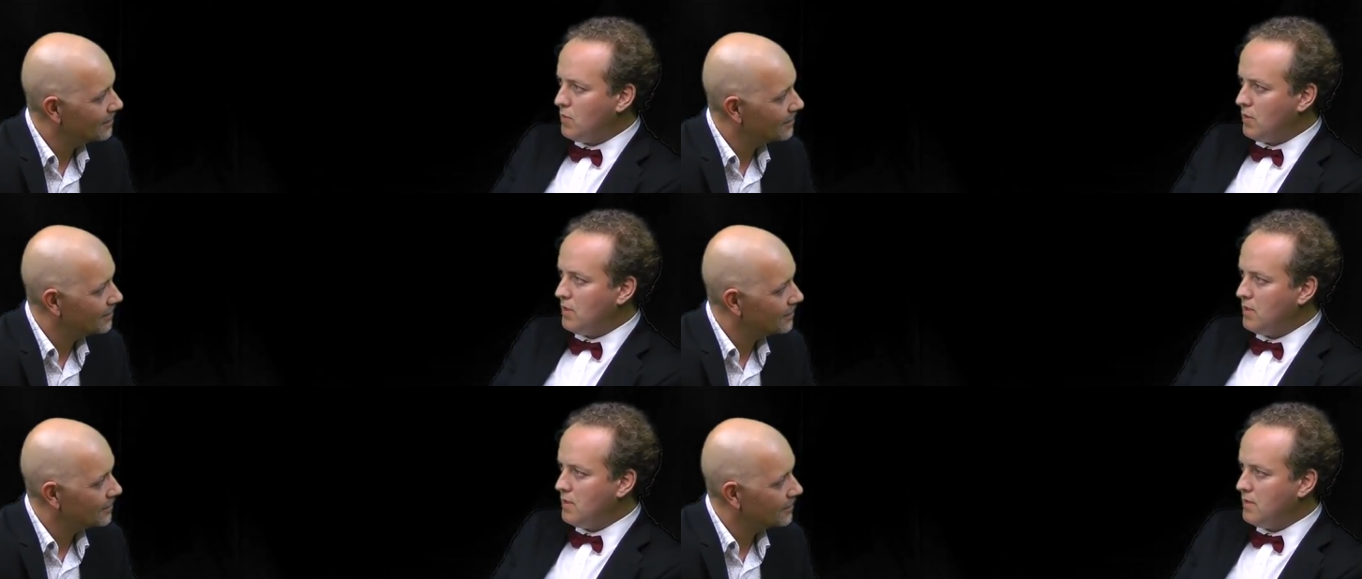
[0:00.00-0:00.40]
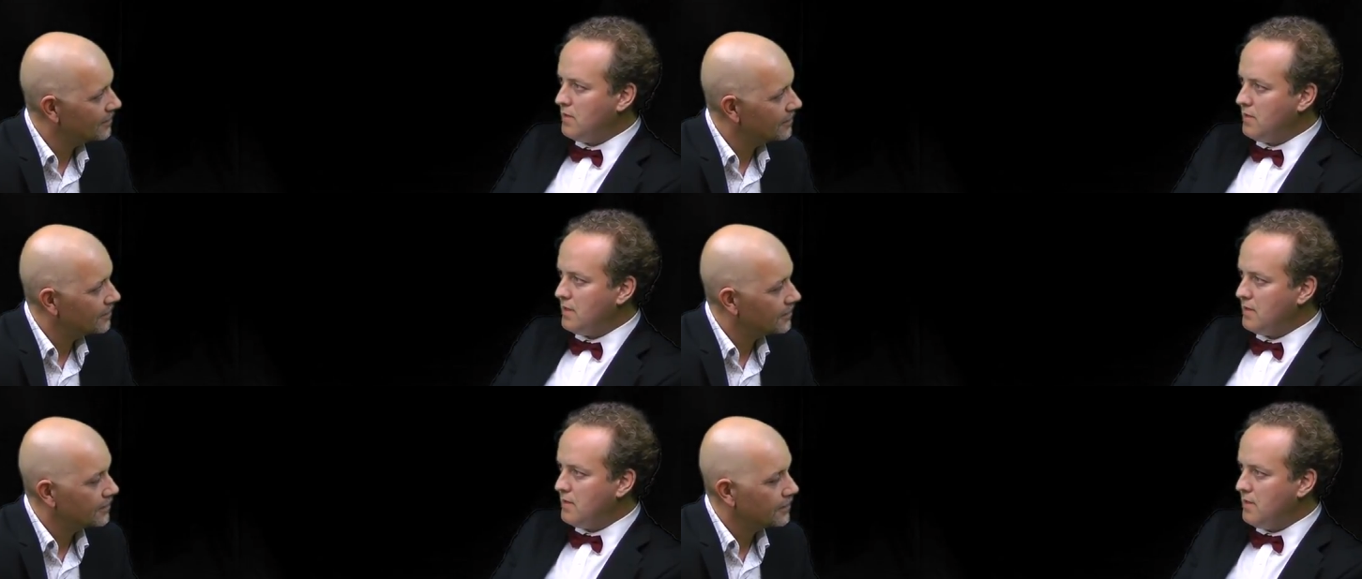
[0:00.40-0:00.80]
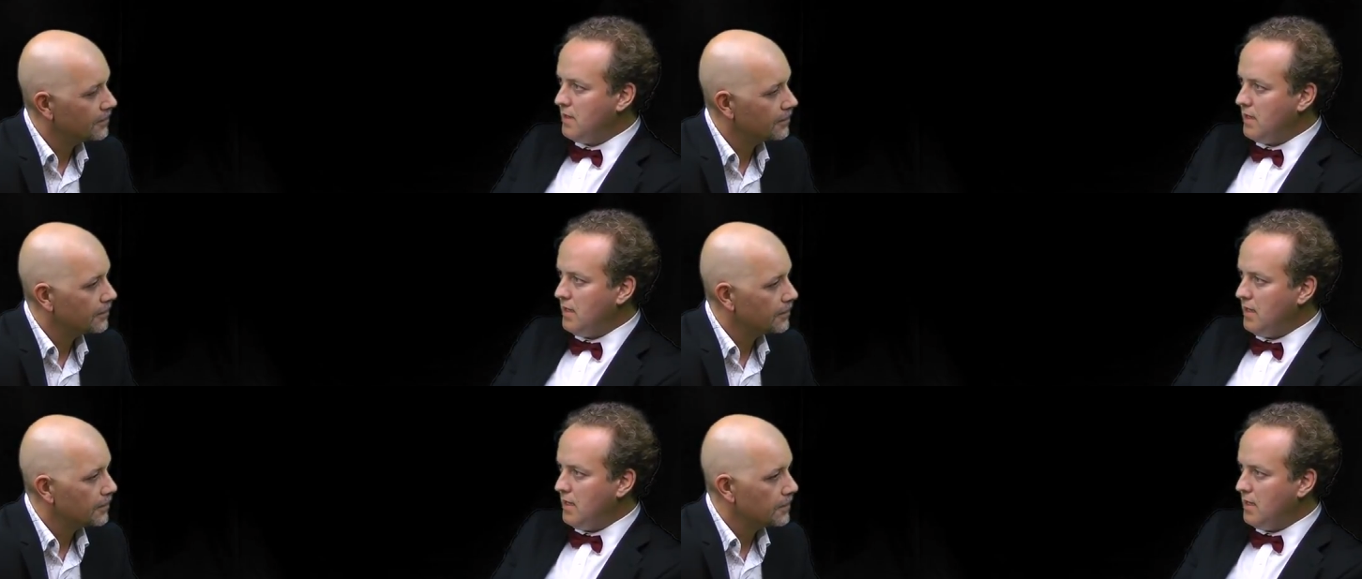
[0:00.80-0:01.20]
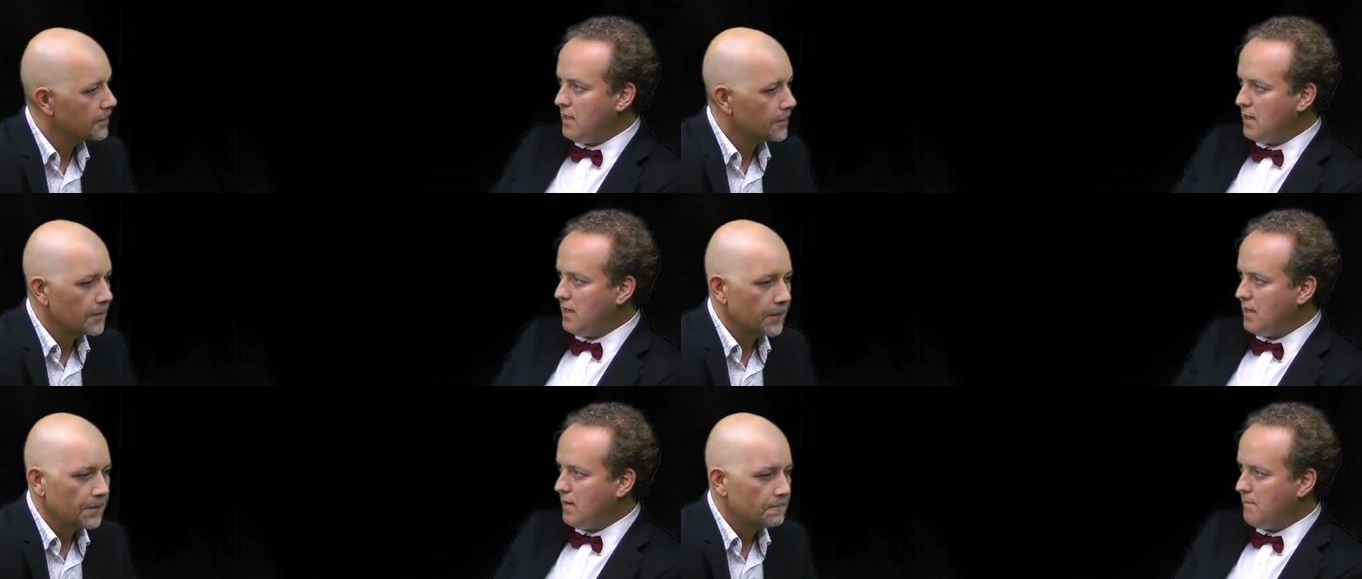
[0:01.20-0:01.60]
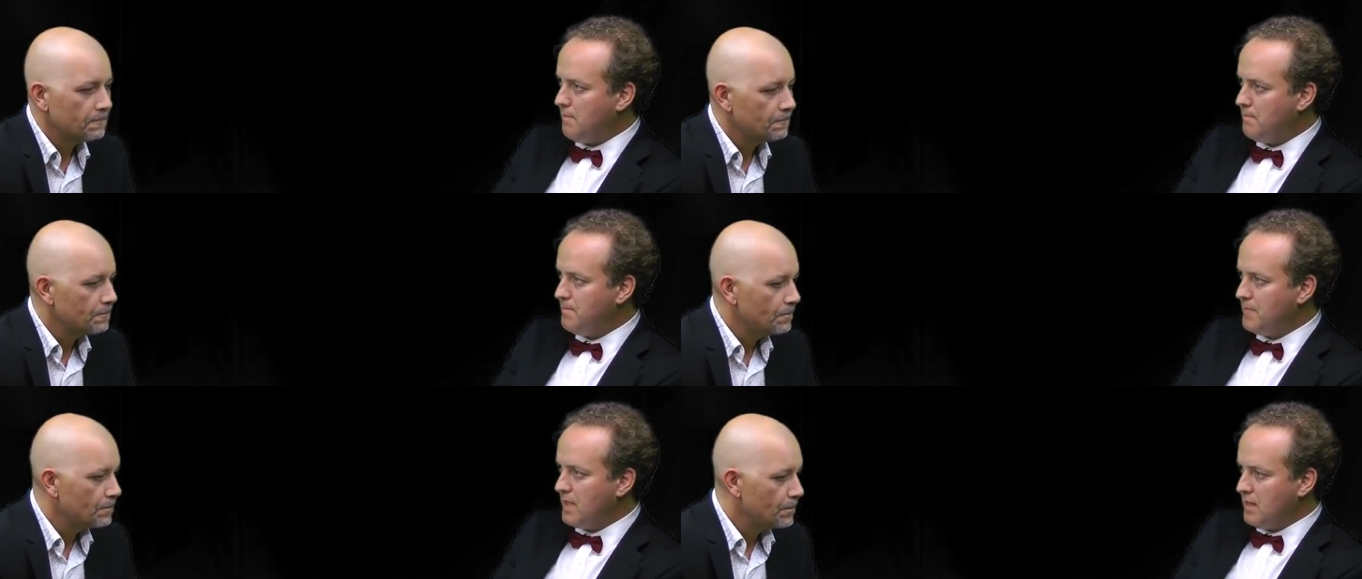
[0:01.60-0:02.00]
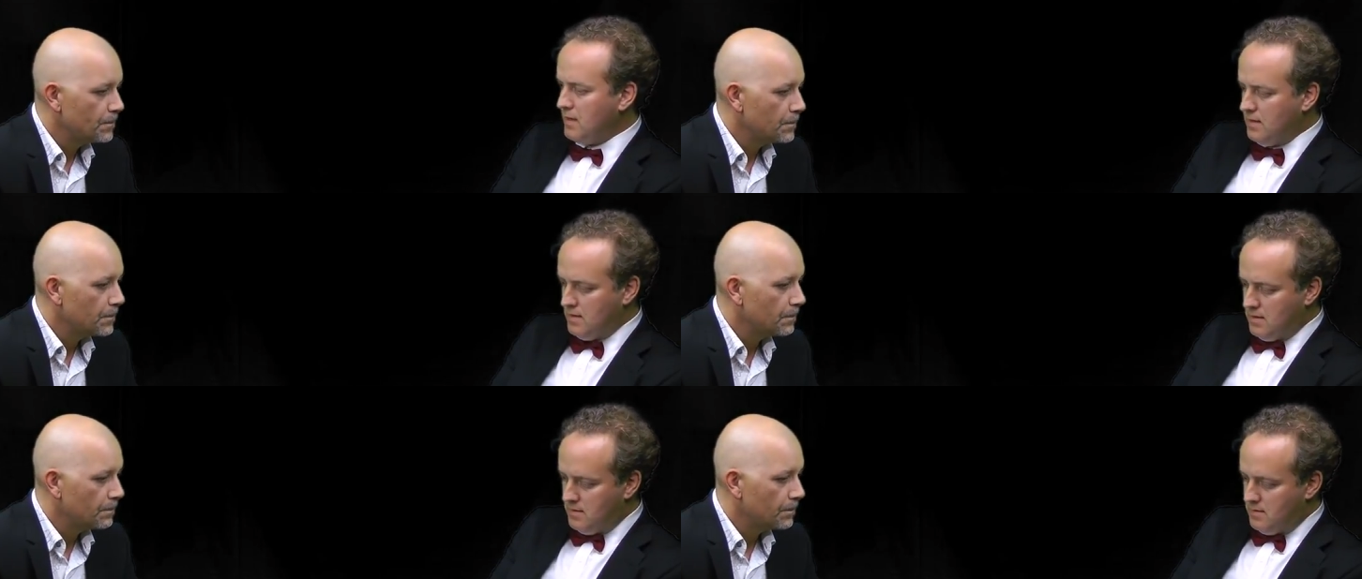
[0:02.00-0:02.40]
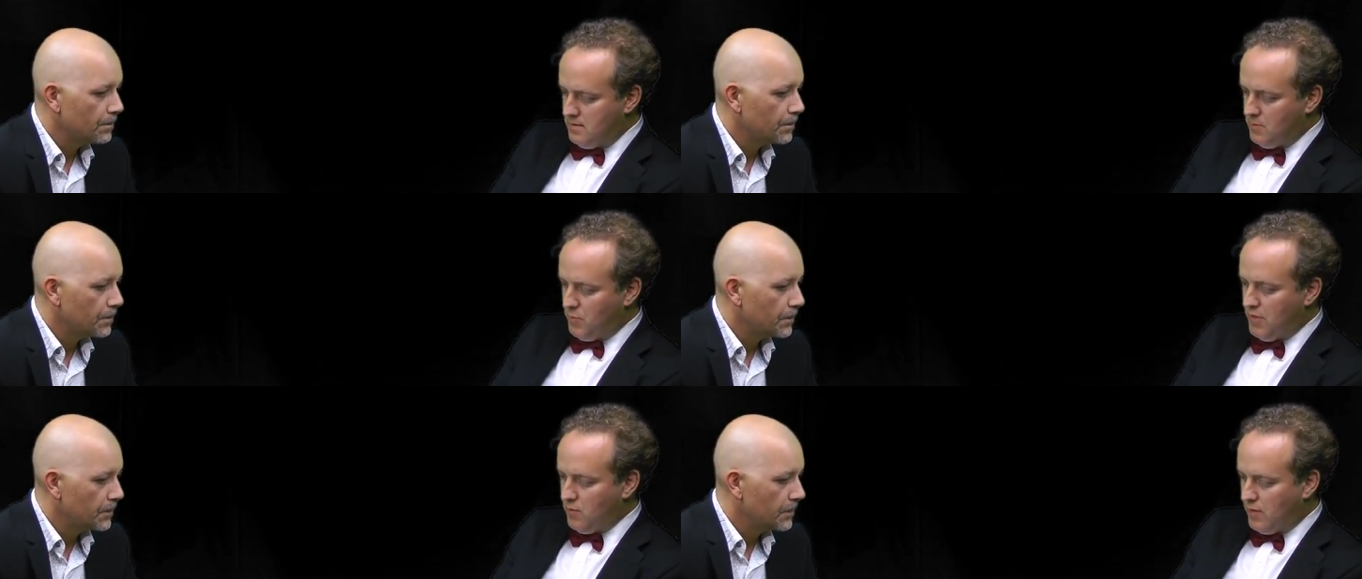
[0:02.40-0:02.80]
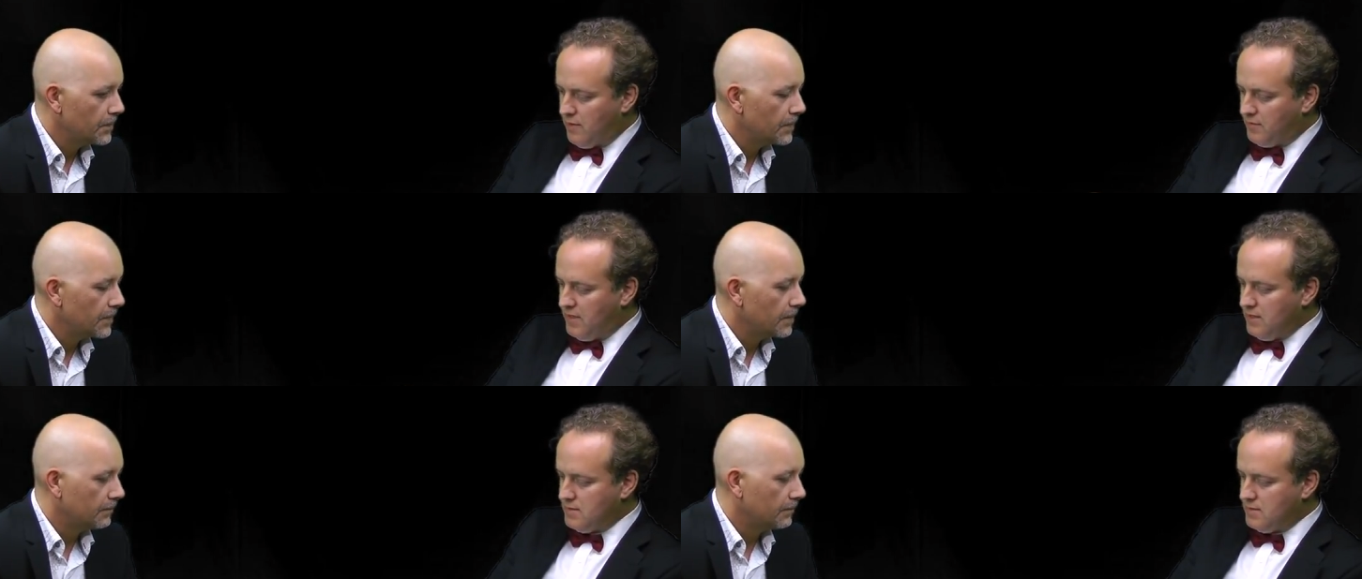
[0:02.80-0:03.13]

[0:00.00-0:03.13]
Speaker 1: or that they that we don't have